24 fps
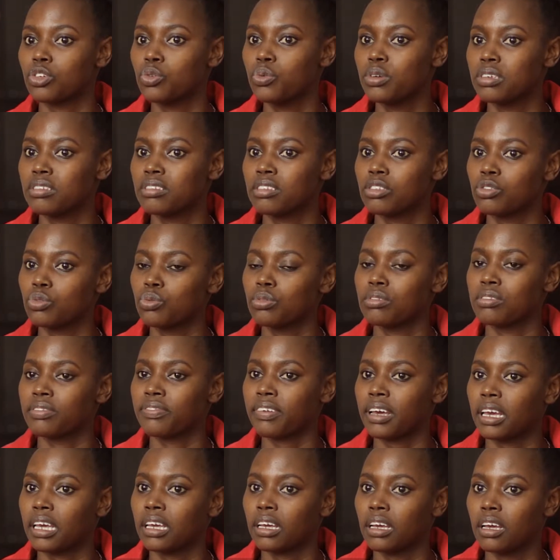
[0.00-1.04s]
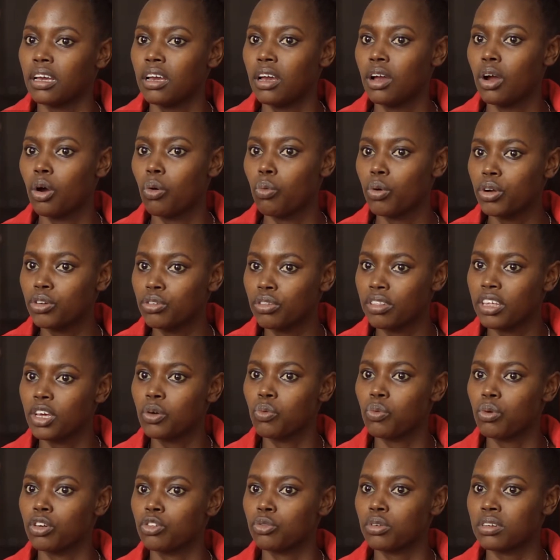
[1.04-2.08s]
Who is this who's vying? What do they
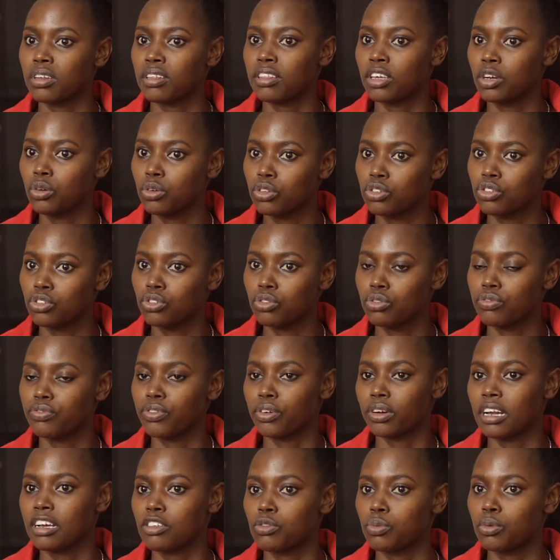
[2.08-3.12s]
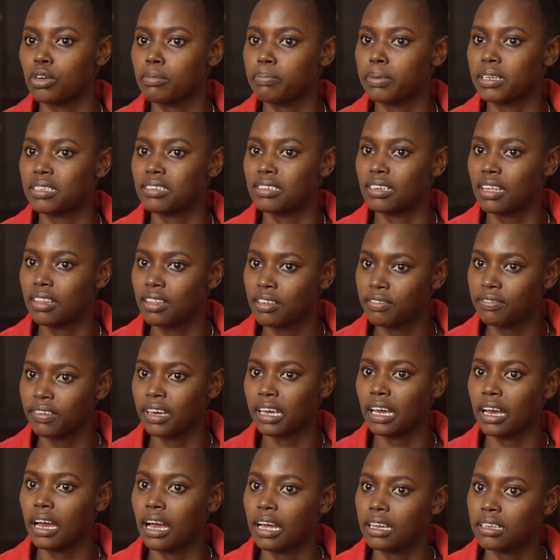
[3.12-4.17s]
want? What are they going to do for us? What party are they
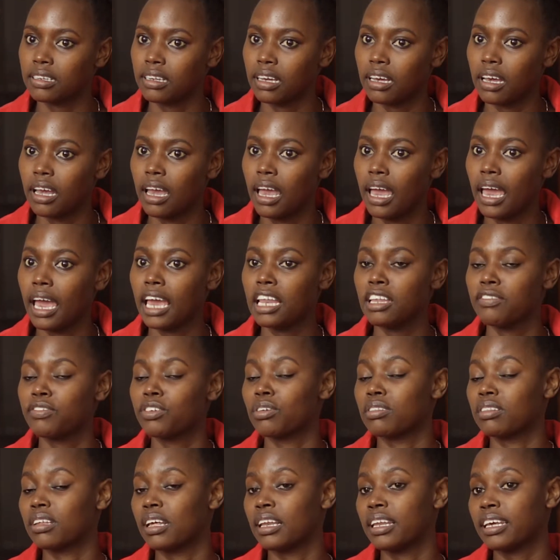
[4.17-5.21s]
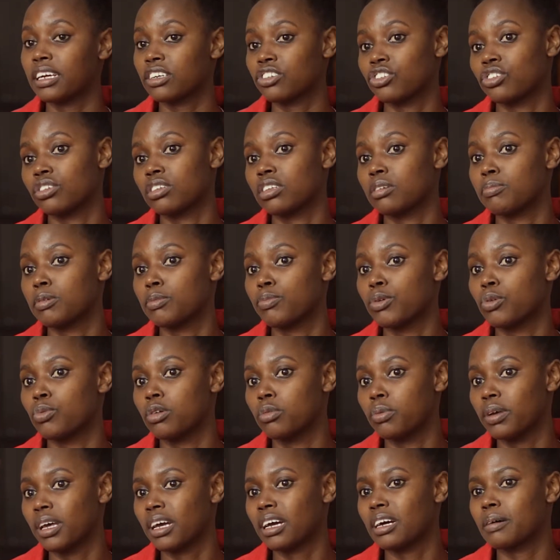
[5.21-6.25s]
vying under? And even on the election day, people will
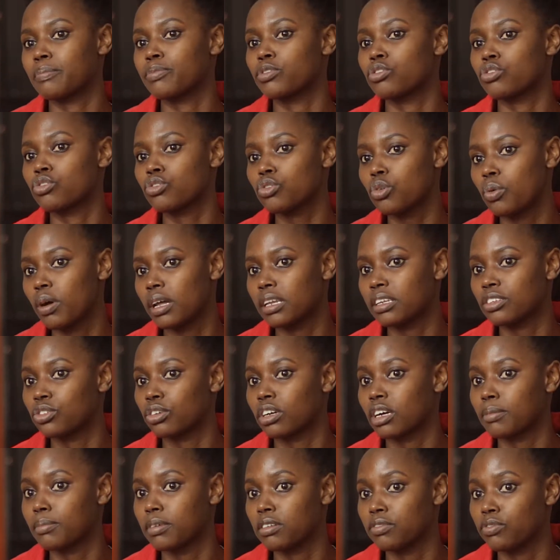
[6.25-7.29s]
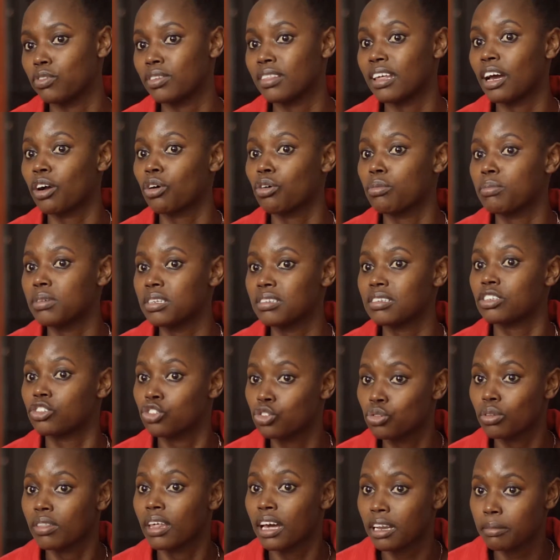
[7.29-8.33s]
wake up so early to come and vote. They're committed
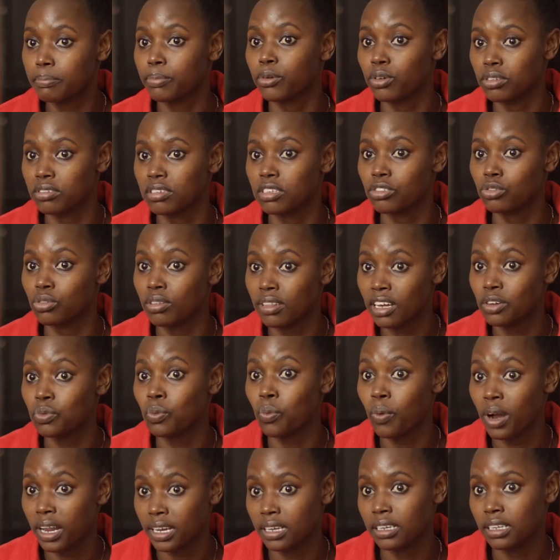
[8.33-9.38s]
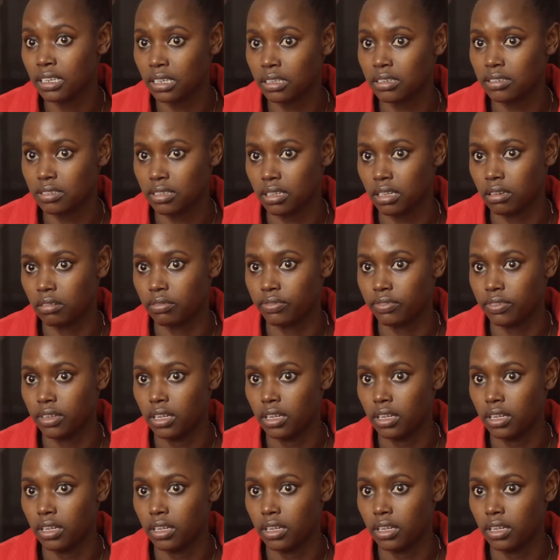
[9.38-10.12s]
to that process, to that one day itself.